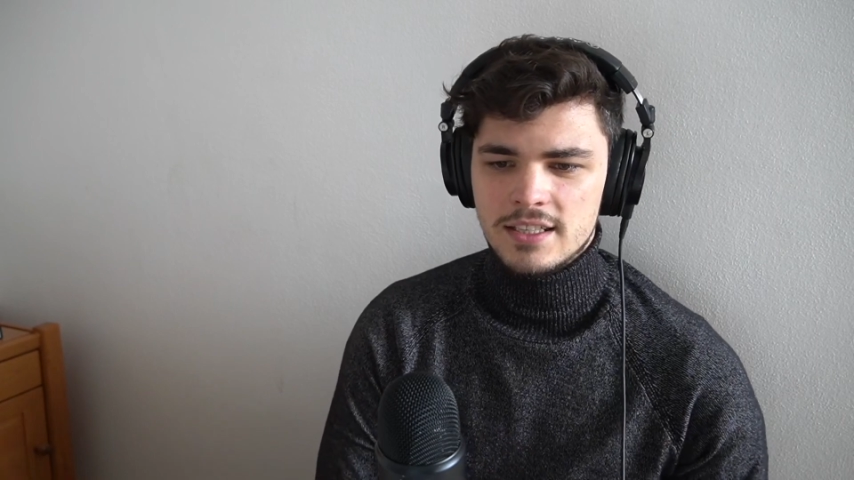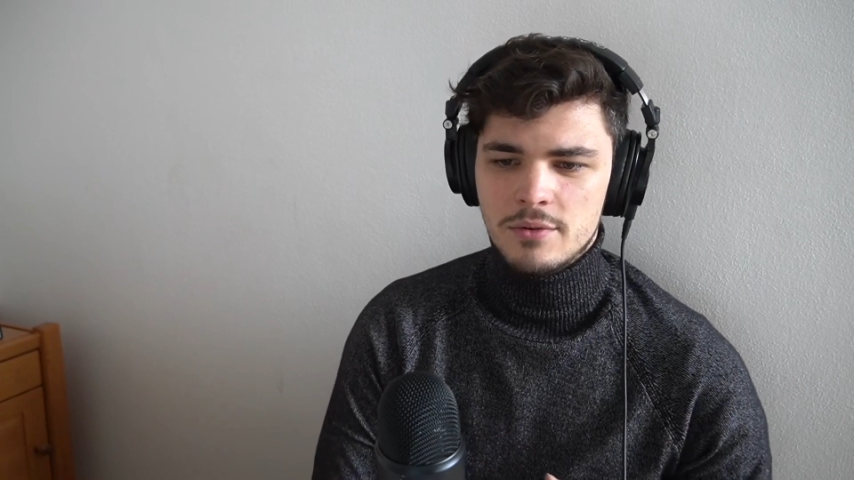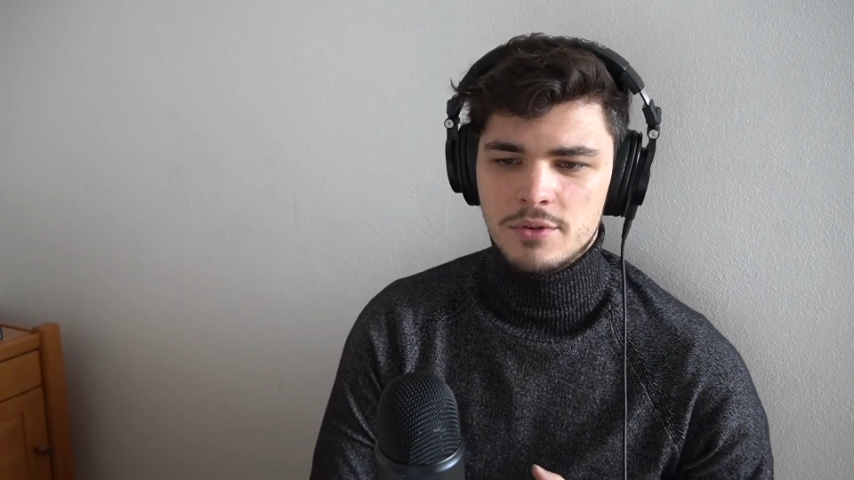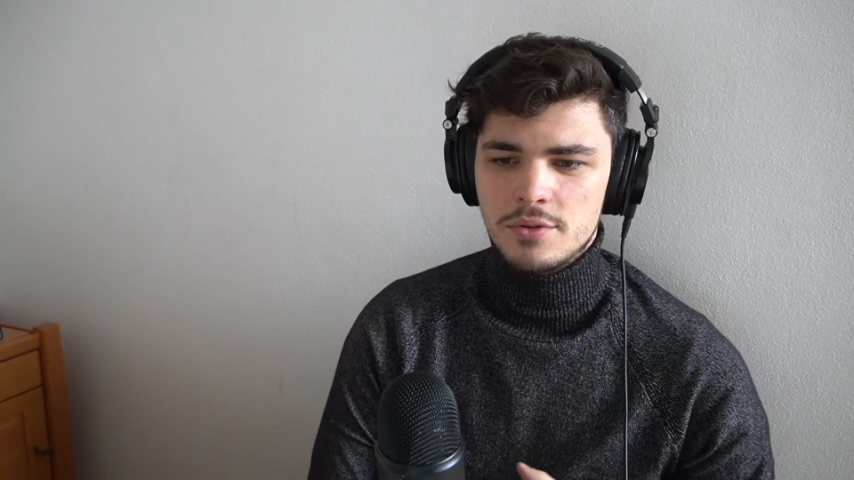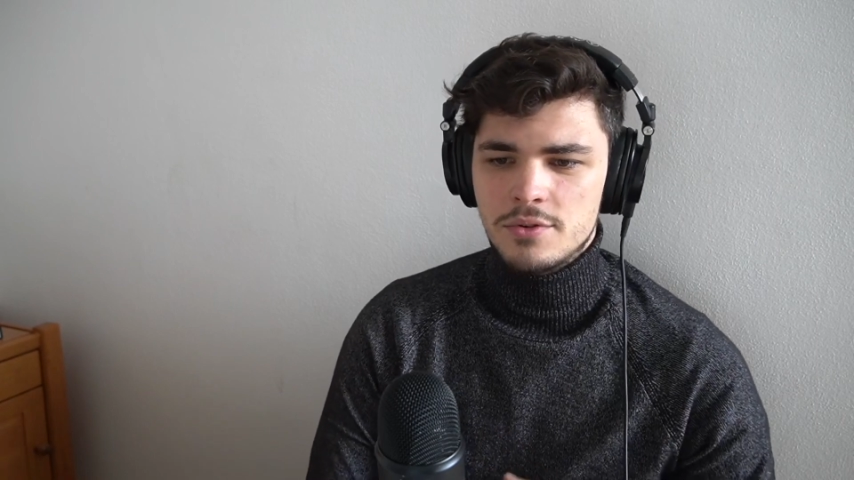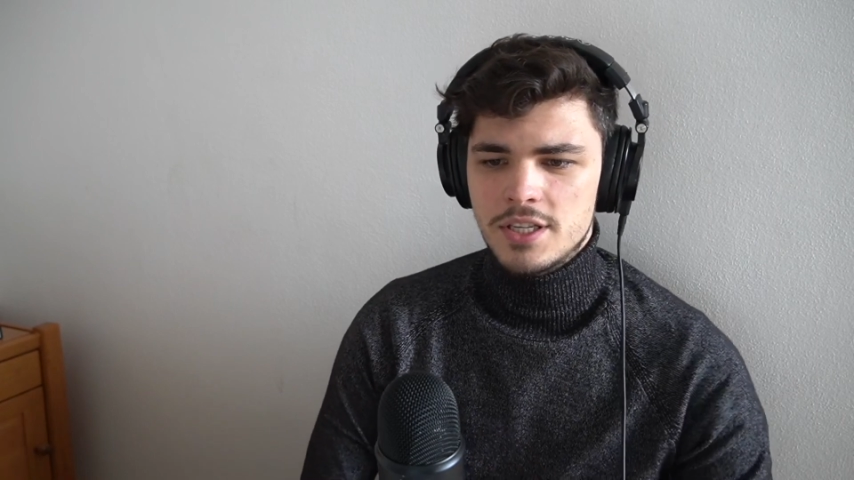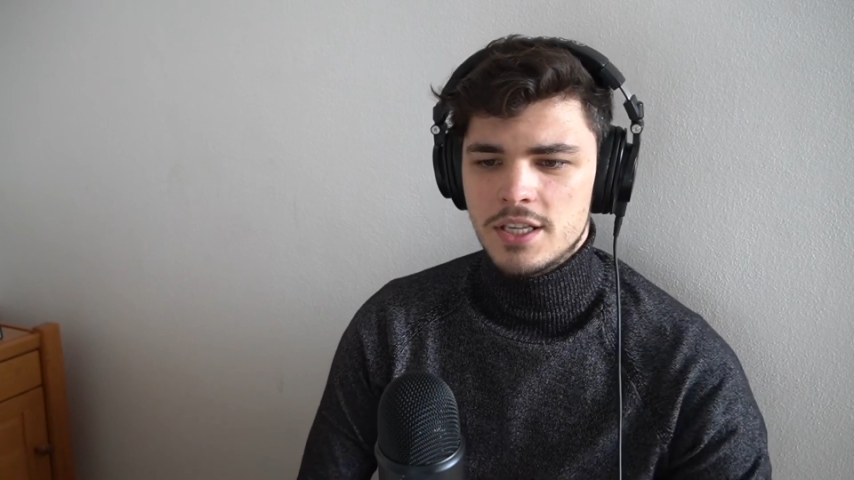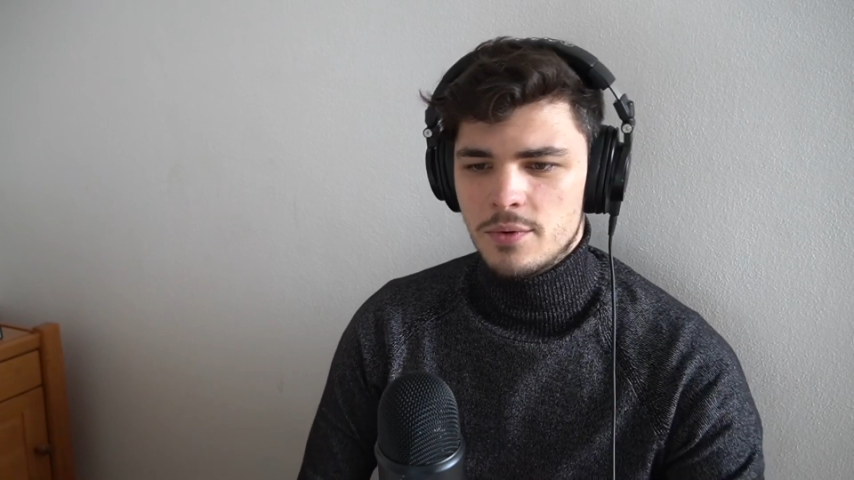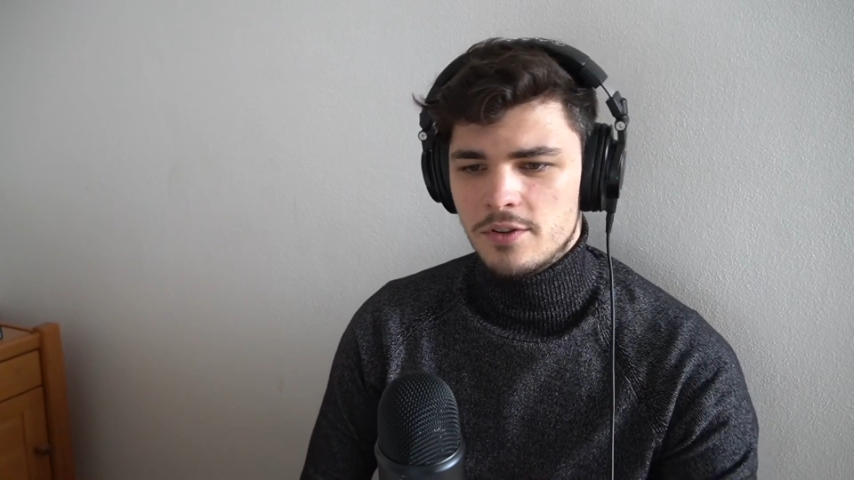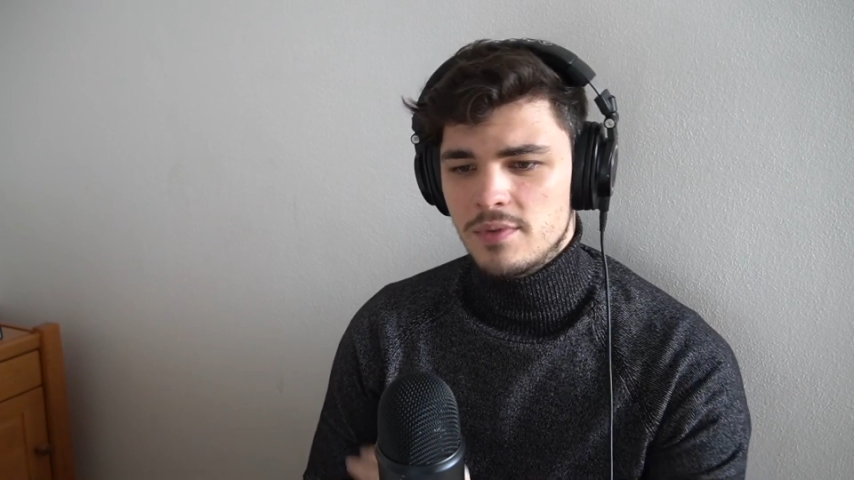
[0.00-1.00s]
How do you
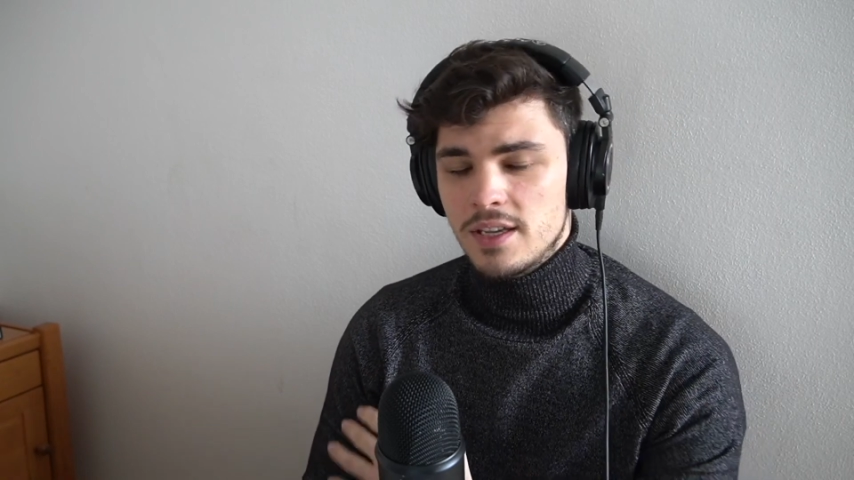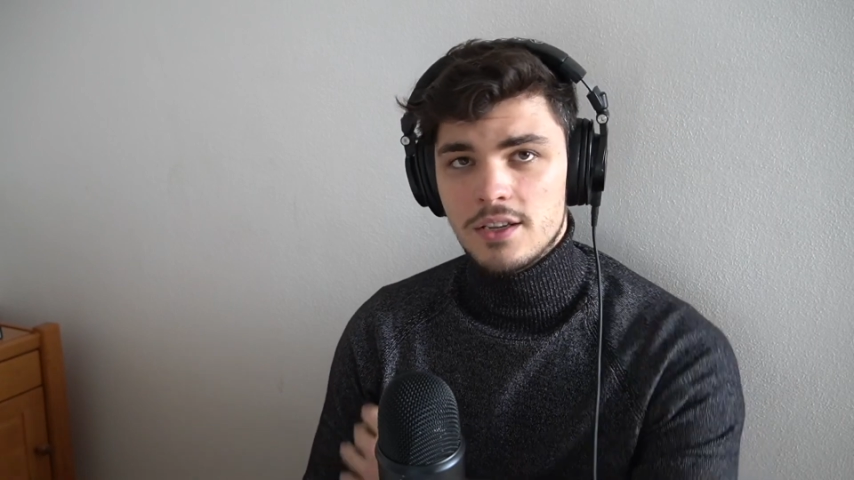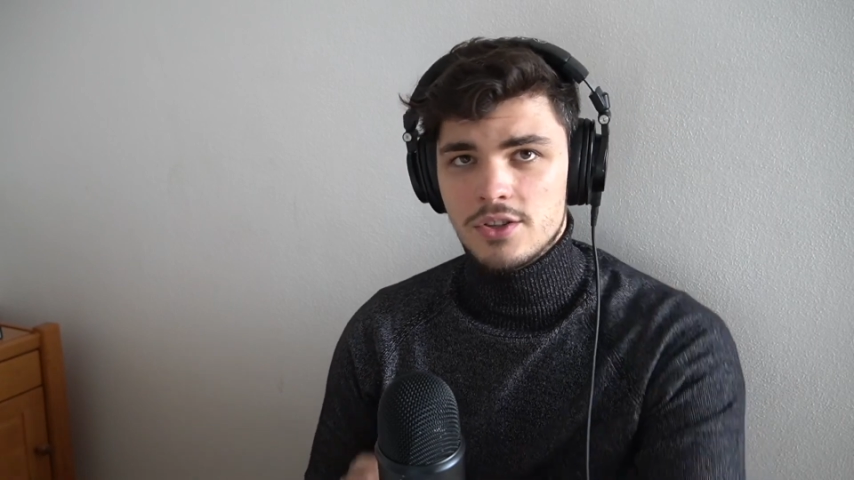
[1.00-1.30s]
deal with being